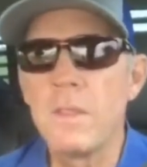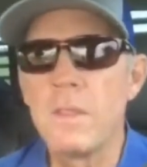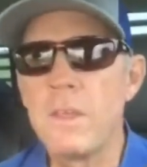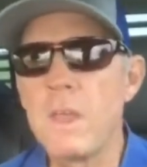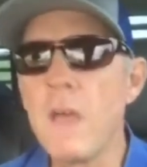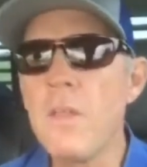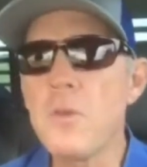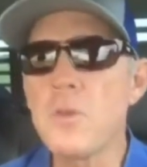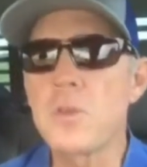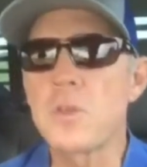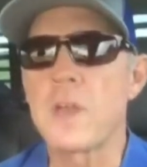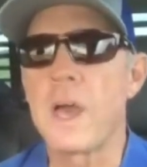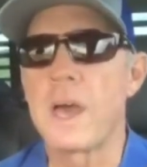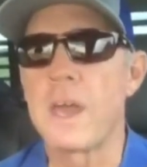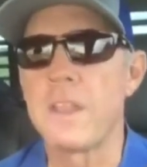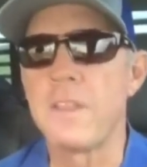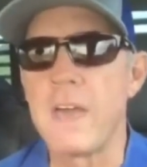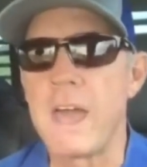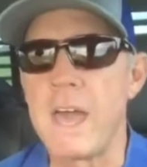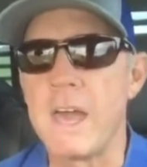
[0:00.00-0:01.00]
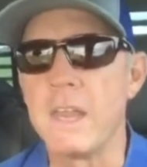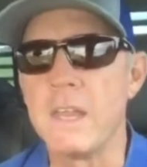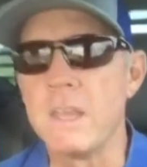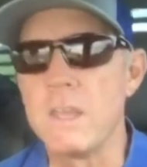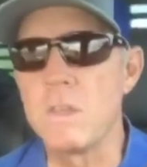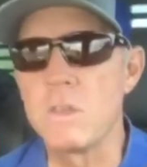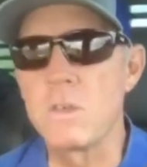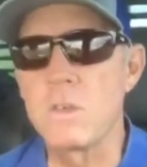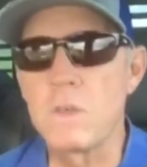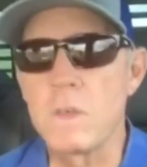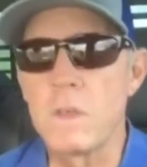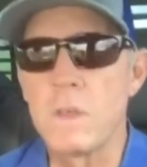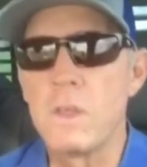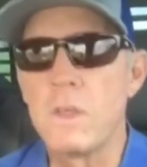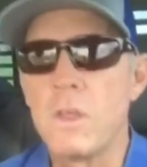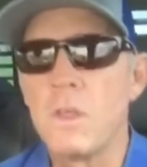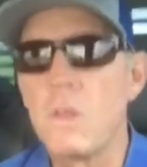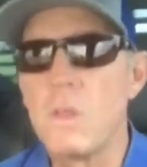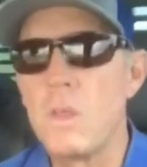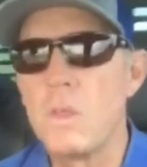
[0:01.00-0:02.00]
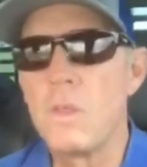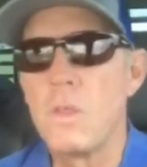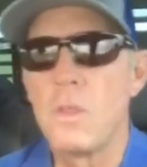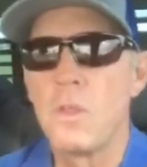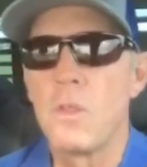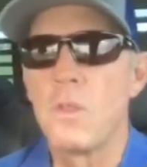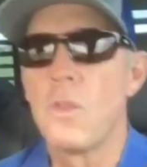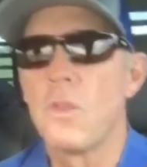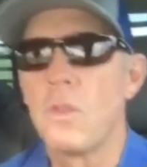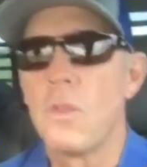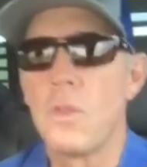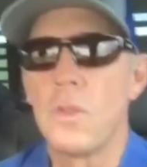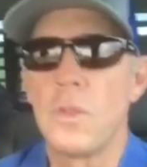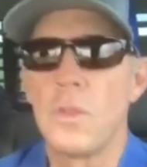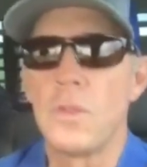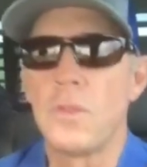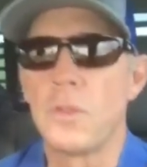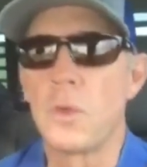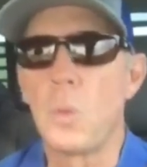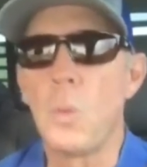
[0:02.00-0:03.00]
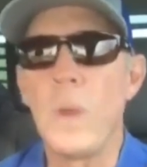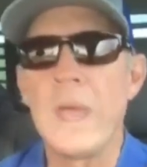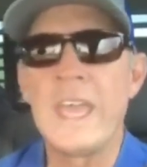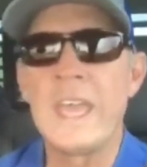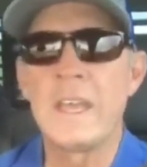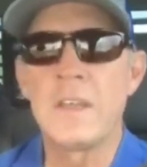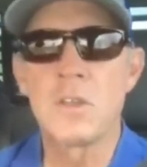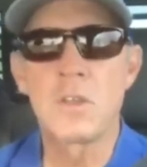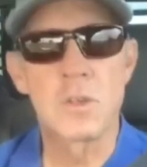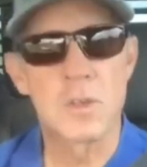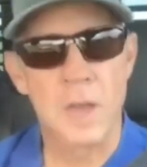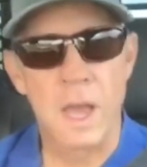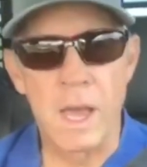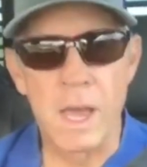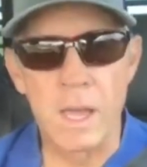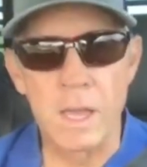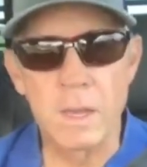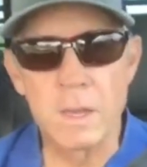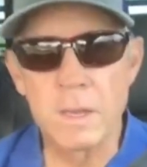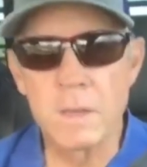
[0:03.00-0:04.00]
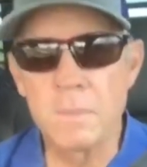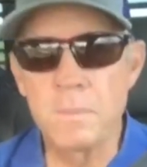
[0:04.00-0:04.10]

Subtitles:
The other side of that is the wing side.